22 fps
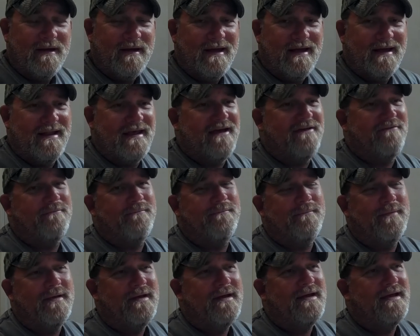and have
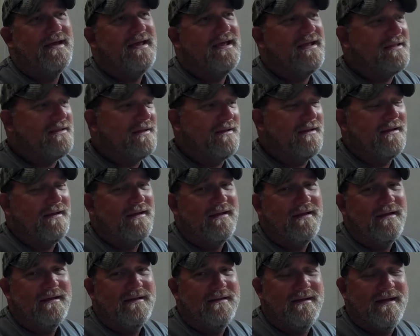them hit the
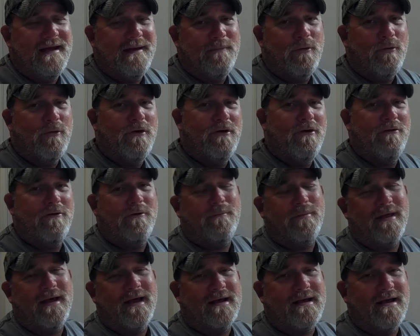damn oil in a
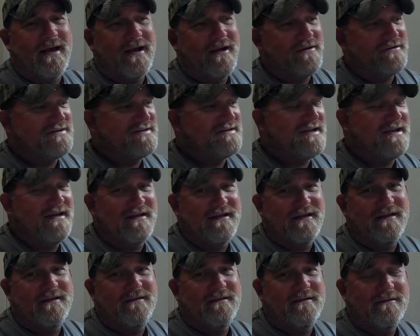black iron
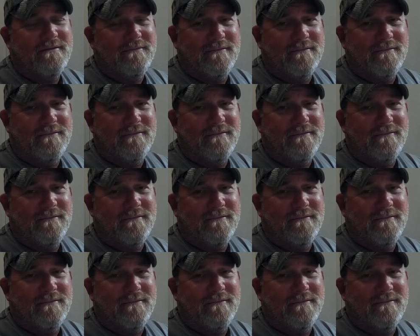skillet